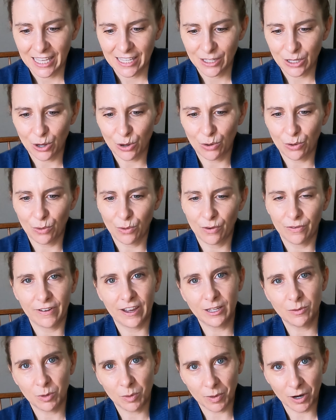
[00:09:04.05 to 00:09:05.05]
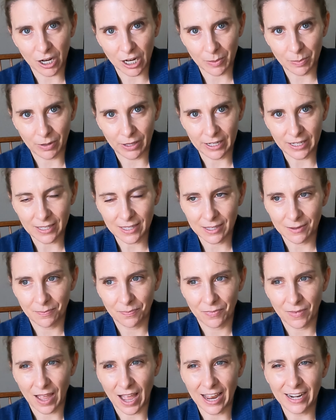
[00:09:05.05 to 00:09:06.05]
So Facebook Marketplace,
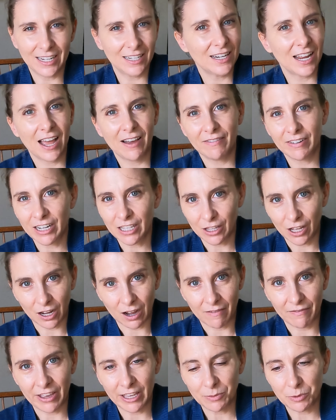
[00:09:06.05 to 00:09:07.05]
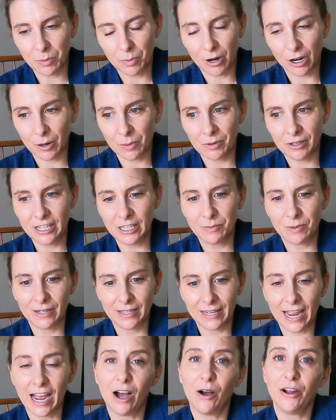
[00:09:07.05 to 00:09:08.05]
I didn't have any luck on Facebook Marketplace, but
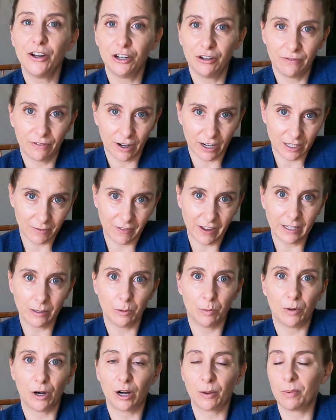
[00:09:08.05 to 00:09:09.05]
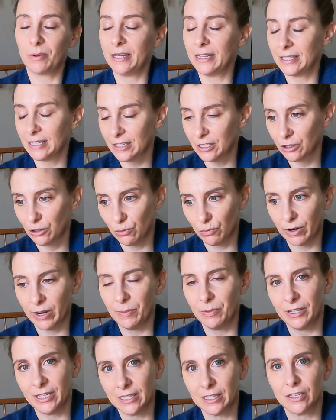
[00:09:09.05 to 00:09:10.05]
now I know Facebook Marketplace is a
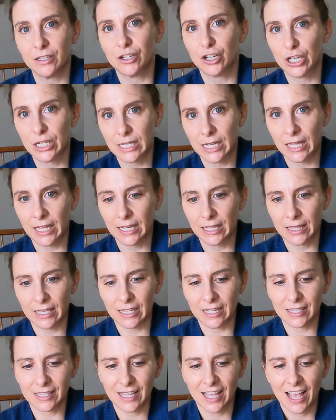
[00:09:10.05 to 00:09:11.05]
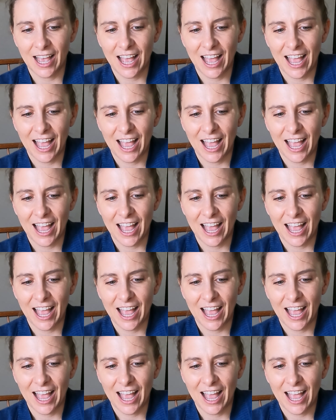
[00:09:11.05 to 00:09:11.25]
great place to start selling things.